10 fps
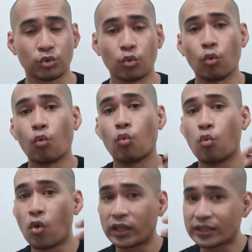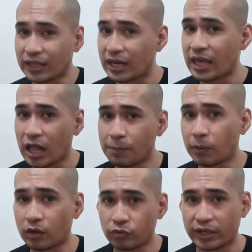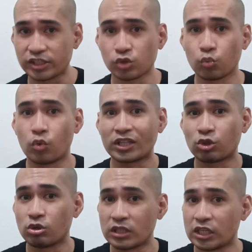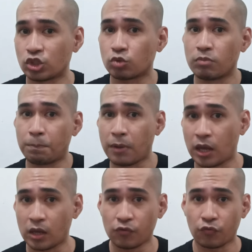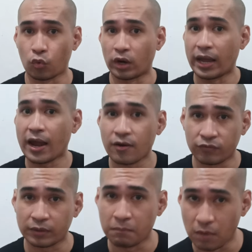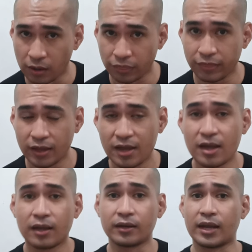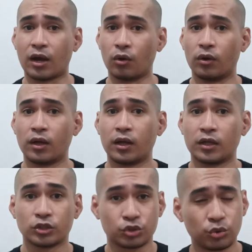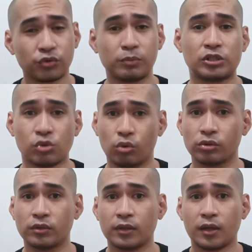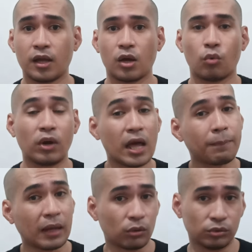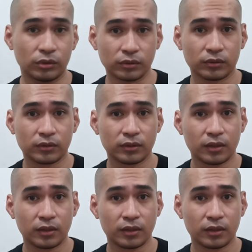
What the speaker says: to what can help arrest what you need to be paying for every month. Now, truth be told, wala pa ako doon.